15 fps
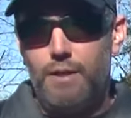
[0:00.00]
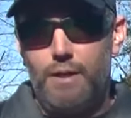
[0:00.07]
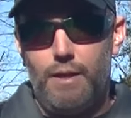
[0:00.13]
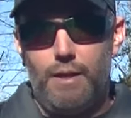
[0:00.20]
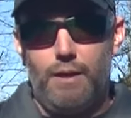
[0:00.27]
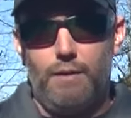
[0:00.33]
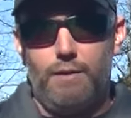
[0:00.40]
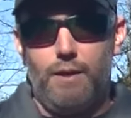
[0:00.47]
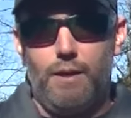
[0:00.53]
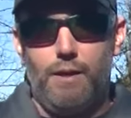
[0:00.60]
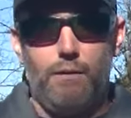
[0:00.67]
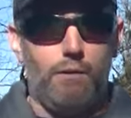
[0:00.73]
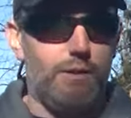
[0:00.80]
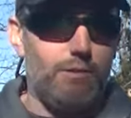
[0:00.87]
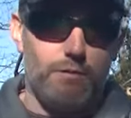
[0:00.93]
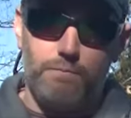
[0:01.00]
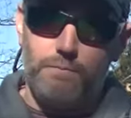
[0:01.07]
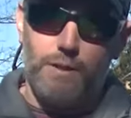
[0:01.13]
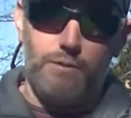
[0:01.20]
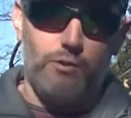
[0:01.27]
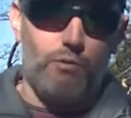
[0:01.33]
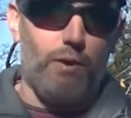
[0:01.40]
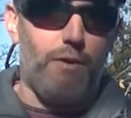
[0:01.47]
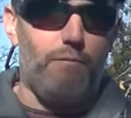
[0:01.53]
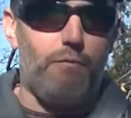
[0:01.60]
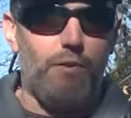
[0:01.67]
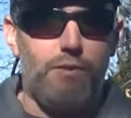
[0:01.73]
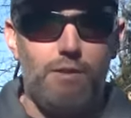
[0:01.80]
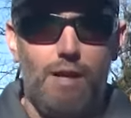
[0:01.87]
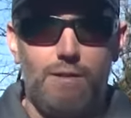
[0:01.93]
And, you know, that's a great
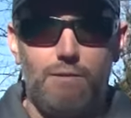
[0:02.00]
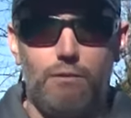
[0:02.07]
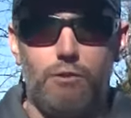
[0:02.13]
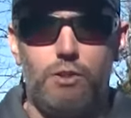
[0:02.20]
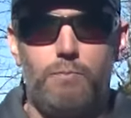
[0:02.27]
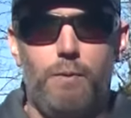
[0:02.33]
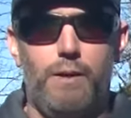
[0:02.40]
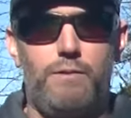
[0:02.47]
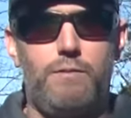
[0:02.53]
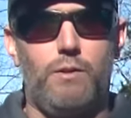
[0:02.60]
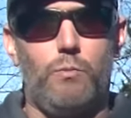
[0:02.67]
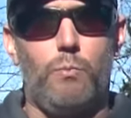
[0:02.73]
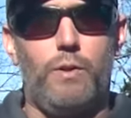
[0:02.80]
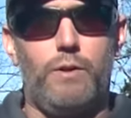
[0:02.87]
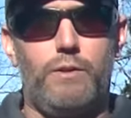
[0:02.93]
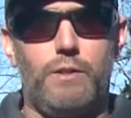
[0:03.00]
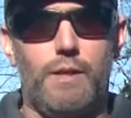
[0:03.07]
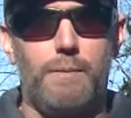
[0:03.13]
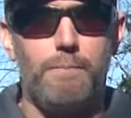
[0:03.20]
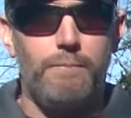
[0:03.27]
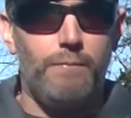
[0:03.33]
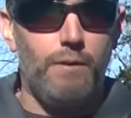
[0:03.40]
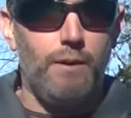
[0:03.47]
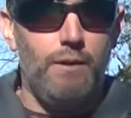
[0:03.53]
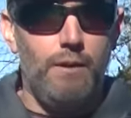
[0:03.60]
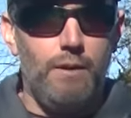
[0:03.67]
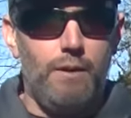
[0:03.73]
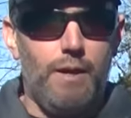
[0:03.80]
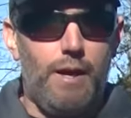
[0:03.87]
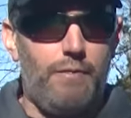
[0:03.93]
fish. Adds a little spice to the wintertime.
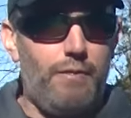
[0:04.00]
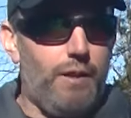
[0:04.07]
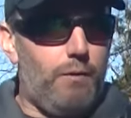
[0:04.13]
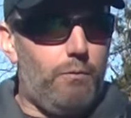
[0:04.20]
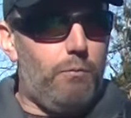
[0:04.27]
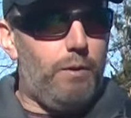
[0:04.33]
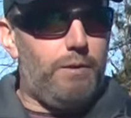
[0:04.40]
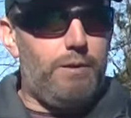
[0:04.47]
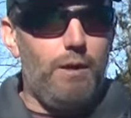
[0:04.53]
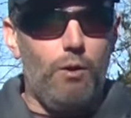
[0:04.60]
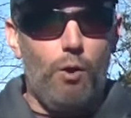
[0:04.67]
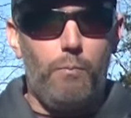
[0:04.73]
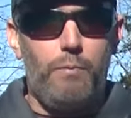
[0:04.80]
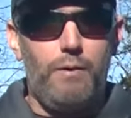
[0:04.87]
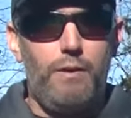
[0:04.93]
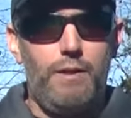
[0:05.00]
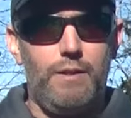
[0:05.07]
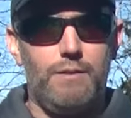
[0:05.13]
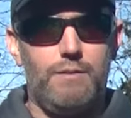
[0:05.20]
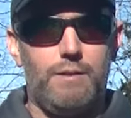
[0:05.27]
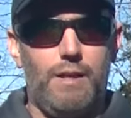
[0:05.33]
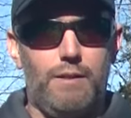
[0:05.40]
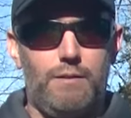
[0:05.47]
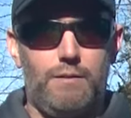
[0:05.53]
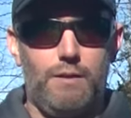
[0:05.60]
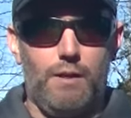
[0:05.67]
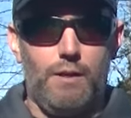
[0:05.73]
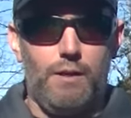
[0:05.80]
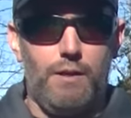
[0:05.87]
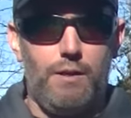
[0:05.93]
I think what they're hoping is that,
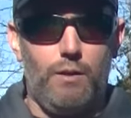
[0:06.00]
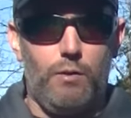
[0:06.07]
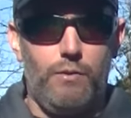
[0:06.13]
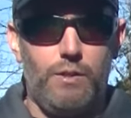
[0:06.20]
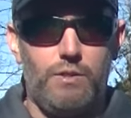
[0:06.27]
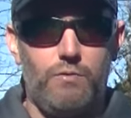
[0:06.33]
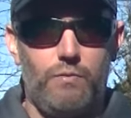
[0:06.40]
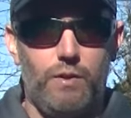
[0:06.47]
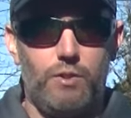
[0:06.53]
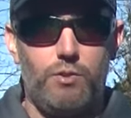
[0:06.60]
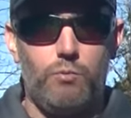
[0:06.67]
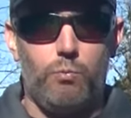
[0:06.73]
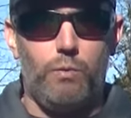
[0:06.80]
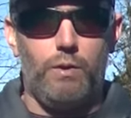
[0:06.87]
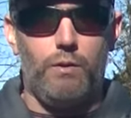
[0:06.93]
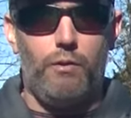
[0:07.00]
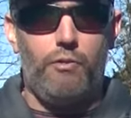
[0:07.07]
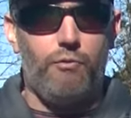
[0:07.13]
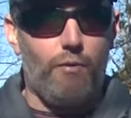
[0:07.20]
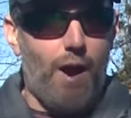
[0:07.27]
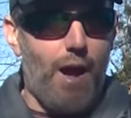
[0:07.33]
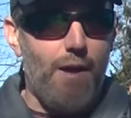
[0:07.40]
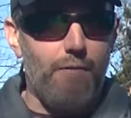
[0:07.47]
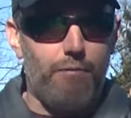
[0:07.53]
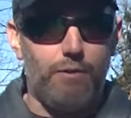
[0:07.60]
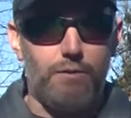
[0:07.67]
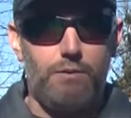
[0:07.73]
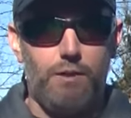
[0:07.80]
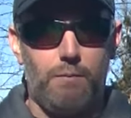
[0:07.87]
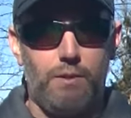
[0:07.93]
you know, these fish will thrive
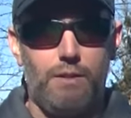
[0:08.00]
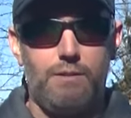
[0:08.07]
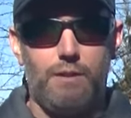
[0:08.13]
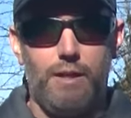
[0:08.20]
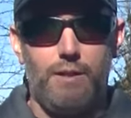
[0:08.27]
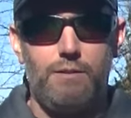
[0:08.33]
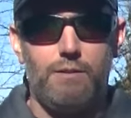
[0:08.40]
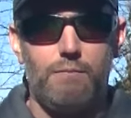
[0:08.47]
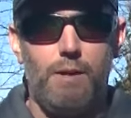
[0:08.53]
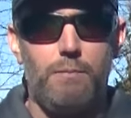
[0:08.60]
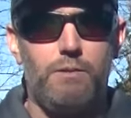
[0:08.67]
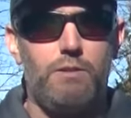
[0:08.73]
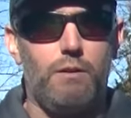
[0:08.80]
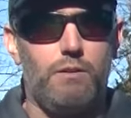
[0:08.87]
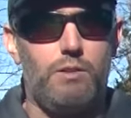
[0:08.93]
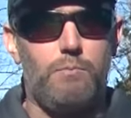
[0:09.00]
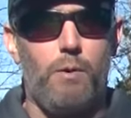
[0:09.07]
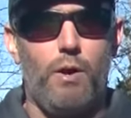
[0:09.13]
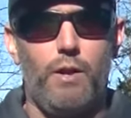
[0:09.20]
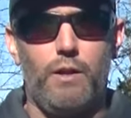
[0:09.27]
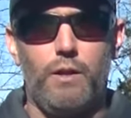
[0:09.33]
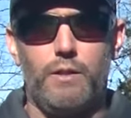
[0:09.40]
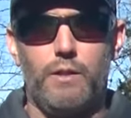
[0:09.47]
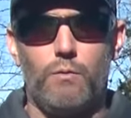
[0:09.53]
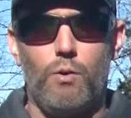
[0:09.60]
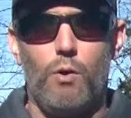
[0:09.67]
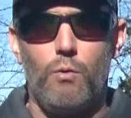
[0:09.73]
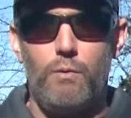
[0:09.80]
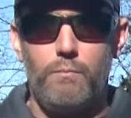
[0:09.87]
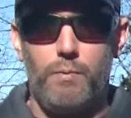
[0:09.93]
in some of these lakes and maybe start spawning on their
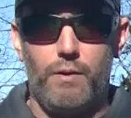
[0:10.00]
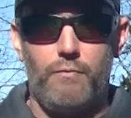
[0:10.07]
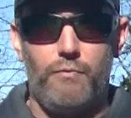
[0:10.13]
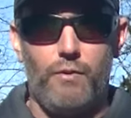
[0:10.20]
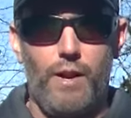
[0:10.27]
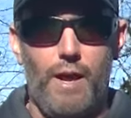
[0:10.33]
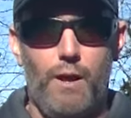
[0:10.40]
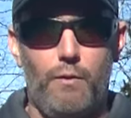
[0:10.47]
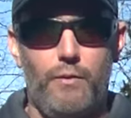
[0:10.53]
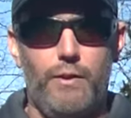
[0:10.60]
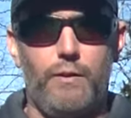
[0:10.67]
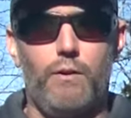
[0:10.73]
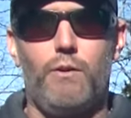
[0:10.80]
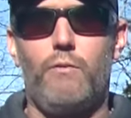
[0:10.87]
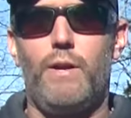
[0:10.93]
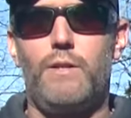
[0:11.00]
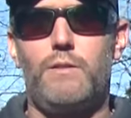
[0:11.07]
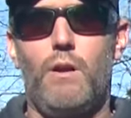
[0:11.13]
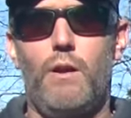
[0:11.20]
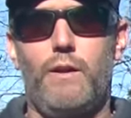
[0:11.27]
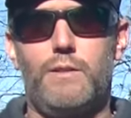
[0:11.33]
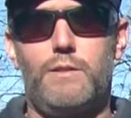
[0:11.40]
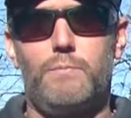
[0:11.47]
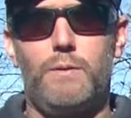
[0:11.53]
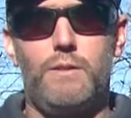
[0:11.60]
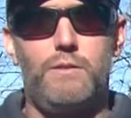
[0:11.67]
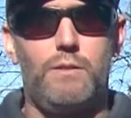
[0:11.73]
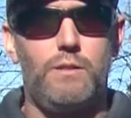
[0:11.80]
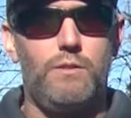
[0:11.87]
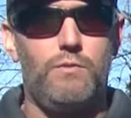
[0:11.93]
own. But for now, they're a great target
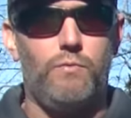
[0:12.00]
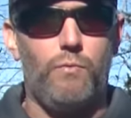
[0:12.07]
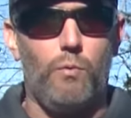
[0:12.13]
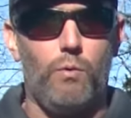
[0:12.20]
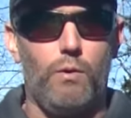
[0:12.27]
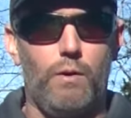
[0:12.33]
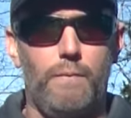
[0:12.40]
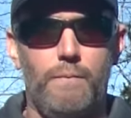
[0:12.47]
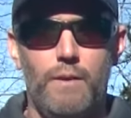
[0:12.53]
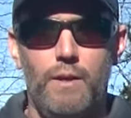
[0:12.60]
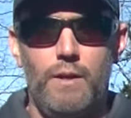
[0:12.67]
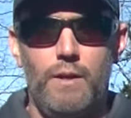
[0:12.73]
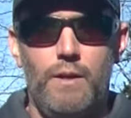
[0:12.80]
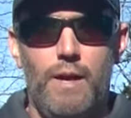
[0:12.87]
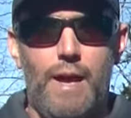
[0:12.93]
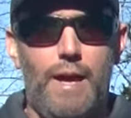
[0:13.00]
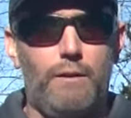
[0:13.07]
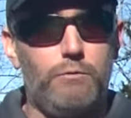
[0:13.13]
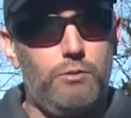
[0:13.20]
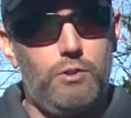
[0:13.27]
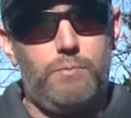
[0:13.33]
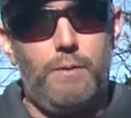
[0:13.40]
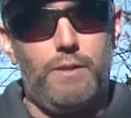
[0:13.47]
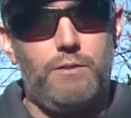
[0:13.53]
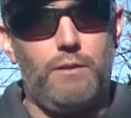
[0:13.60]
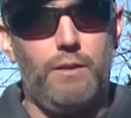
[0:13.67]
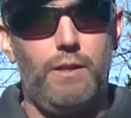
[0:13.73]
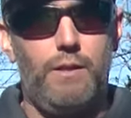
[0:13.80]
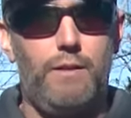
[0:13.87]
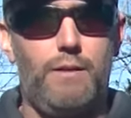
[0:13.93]
species for anglers,
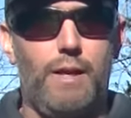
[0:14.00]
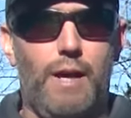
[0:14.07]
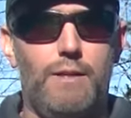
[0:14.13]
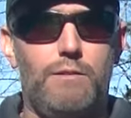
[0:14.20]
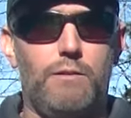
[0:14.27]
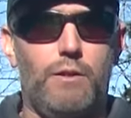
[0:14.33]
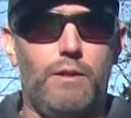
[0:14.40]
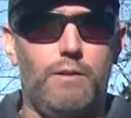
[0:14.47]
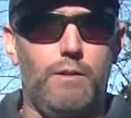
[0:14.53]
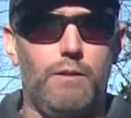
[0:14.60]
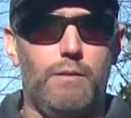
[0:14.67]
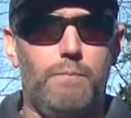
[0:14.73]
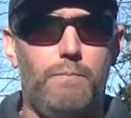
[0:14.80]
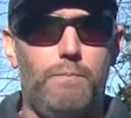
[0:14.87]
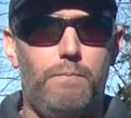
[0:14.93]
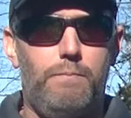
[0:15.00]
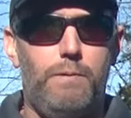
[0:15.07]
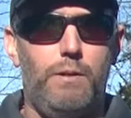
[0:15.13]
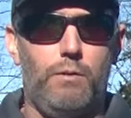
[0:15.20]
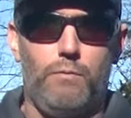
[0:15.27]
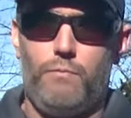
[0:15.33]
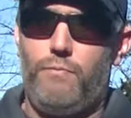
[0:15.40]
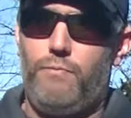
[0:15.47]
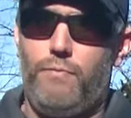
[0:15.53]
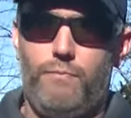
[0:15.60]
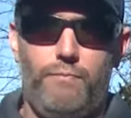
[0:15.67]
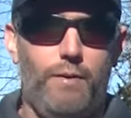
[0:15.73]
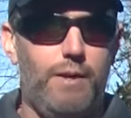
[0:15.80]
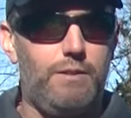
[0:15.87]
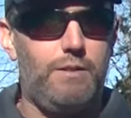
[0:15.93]
especially guys looking to, you know,
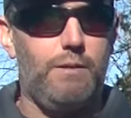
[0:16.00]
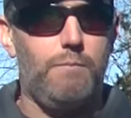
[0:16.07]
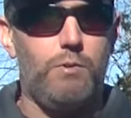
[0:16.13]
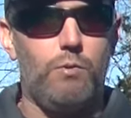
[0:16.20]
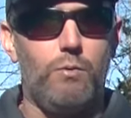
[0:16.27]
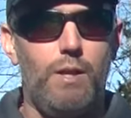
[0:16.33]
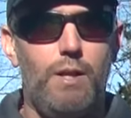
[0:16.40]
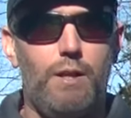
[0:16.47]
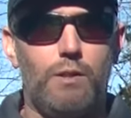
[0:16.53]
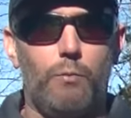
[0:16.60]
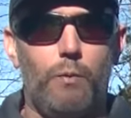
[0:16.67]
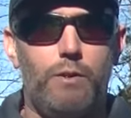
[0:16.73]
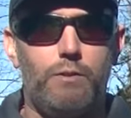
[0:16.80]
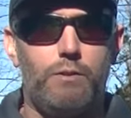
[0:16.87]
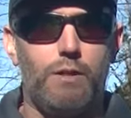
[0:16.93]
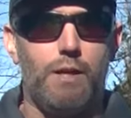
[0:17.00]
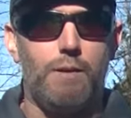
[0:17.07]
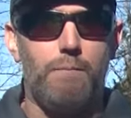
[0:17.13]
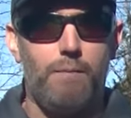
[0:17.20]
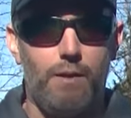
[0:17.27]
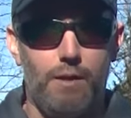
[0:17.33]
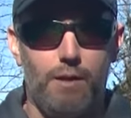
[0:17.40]
find something unique in the wintertime.